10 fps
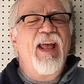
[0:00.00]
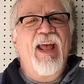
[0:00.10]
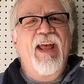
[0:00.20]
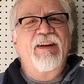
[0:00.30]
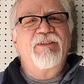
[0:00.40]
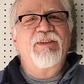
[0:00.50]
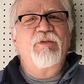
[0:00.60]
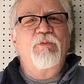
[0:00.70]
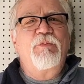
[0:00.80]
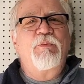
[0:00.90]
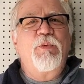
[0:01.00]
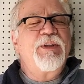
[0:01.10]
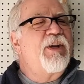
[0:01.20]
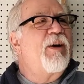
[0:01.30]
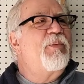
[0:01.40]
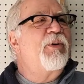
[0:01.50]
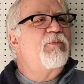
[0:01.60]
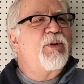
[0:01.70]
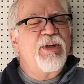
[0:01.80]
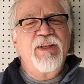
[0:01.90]
And one couple in
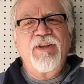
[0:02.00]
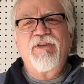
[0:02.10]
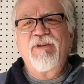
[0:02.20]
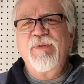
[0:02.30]
particular,